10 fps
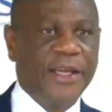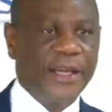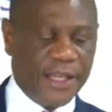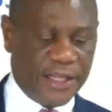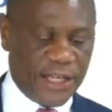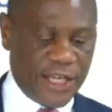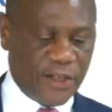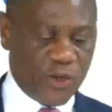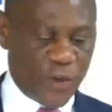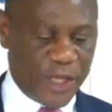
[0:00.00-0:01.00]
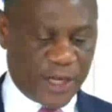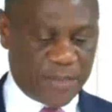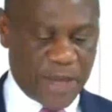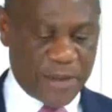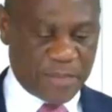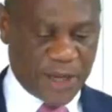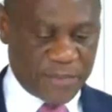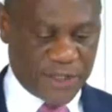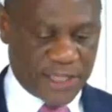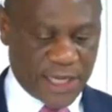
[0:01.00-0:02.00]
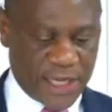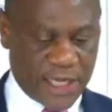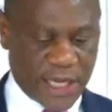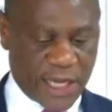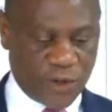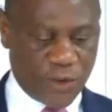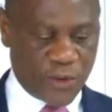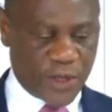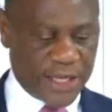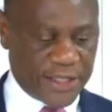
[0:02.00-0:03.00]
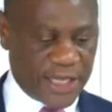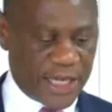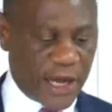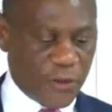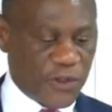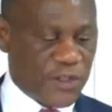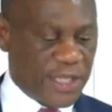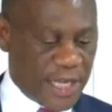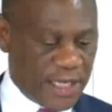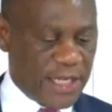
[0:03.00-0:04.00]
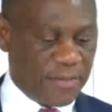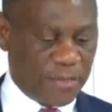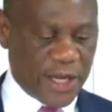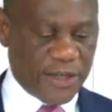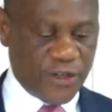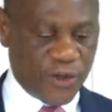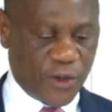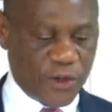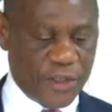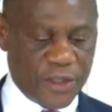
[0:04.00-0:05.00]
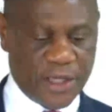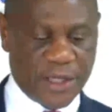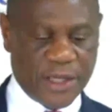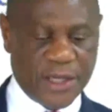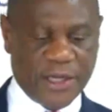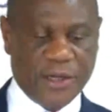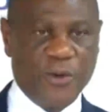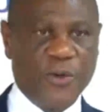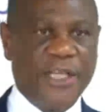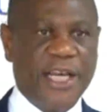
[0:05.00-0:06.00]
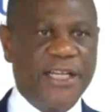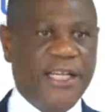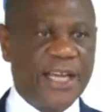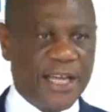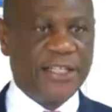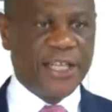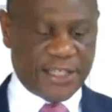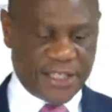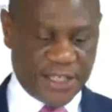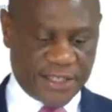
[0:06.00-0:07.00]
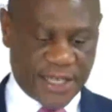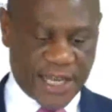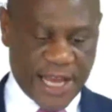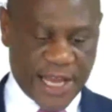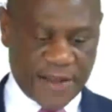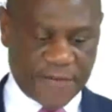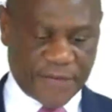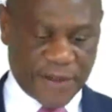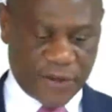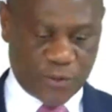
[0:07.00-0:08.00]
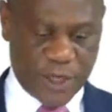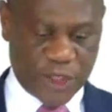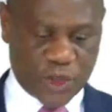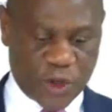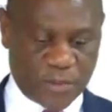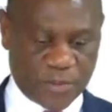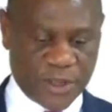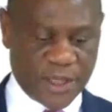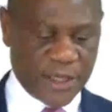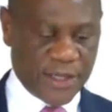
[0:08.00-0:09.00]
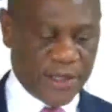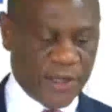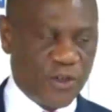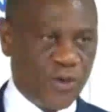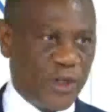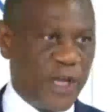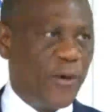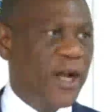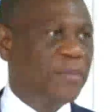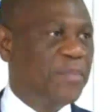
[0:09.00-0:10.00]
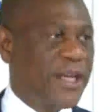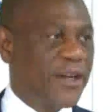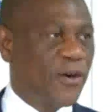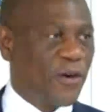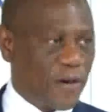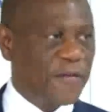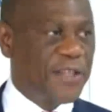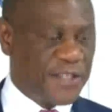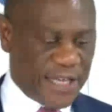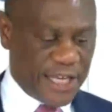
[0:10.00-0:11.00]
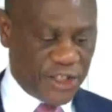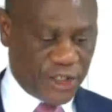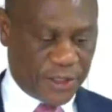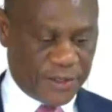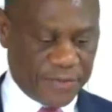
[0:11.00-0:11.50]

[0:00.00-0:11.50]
Indeed, we remember Mr. Lee Hsien Loong as an outstanding patriot who dedicated his life and wisdom to the well-being of his nation.